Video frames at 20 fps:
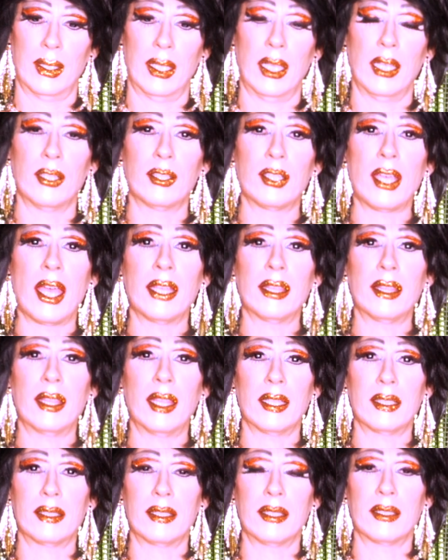King John
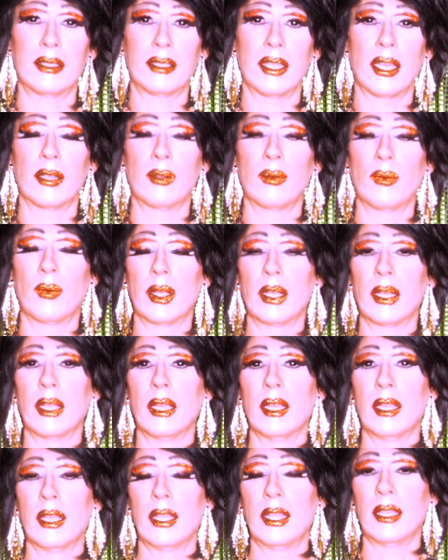thinks he's dead, and when
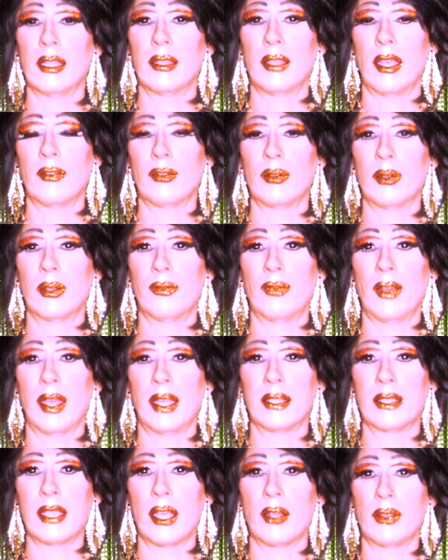everyone
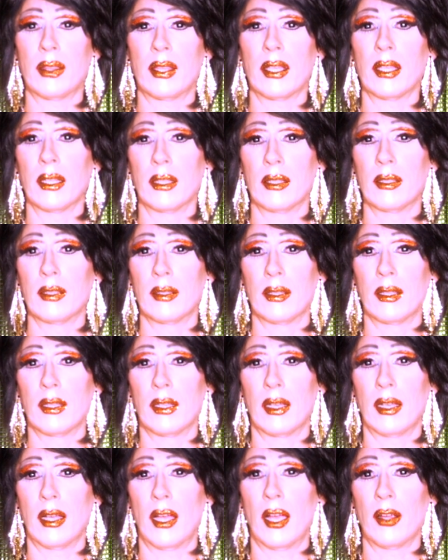finds out that
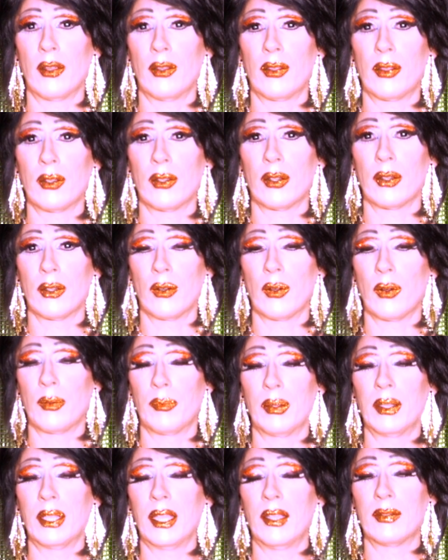Arthur, or
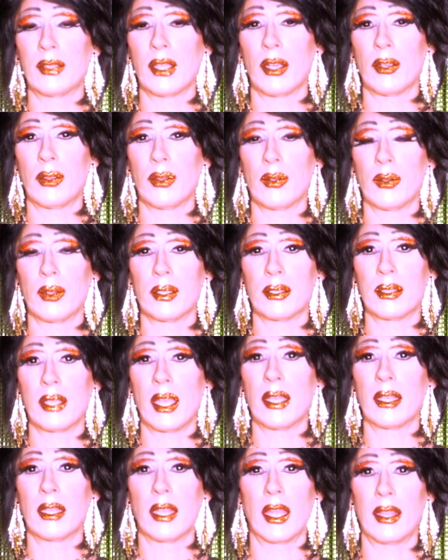believes Arthur is
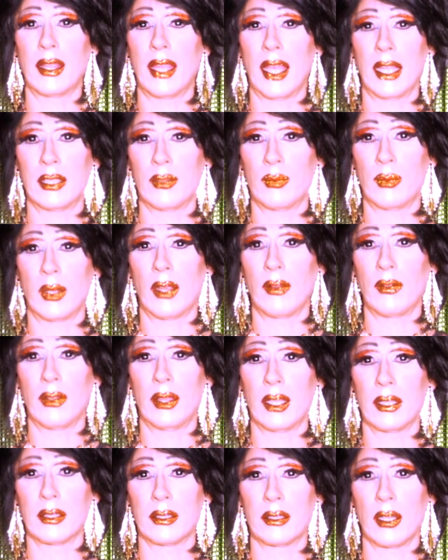dead, that's when
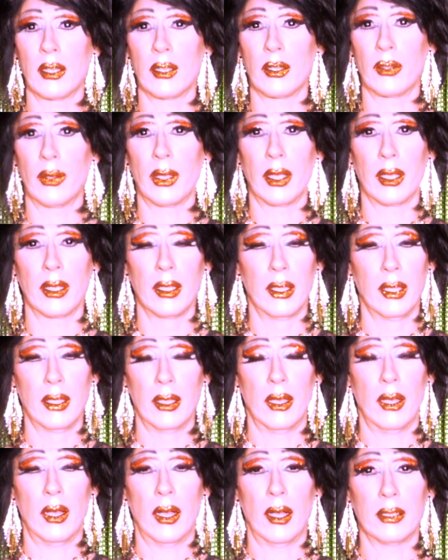everything start going
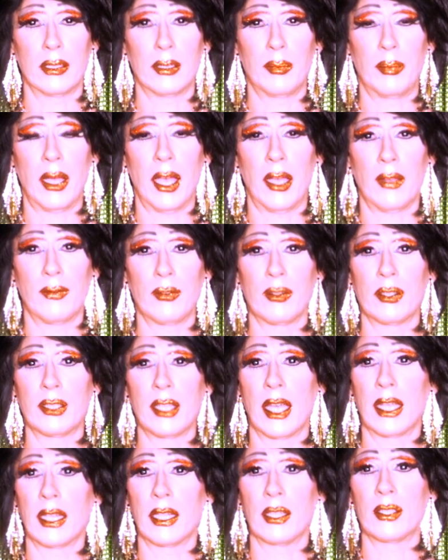all to pot for
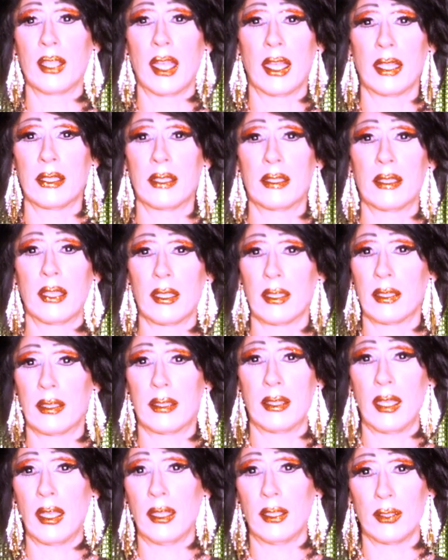John, and John
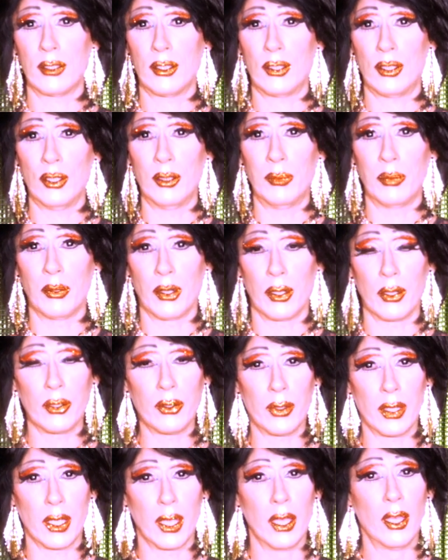tells Hubert,
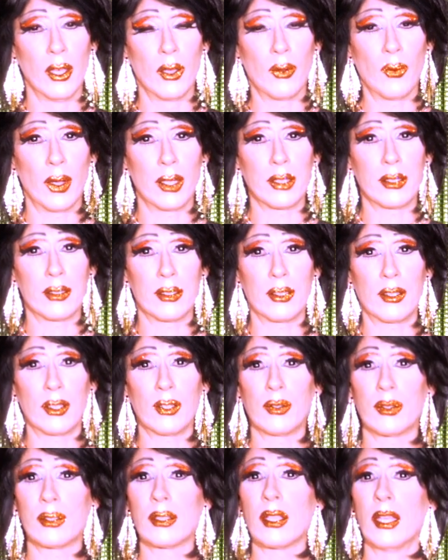who he once
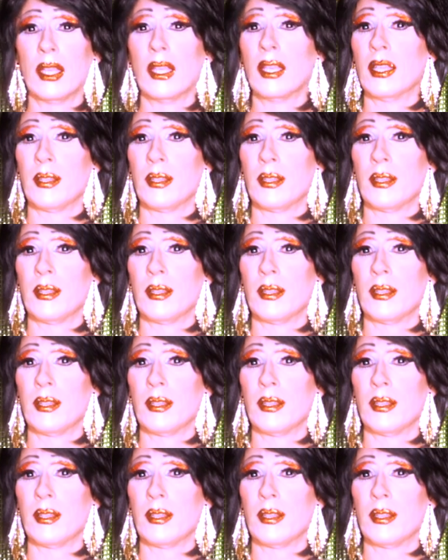seduced,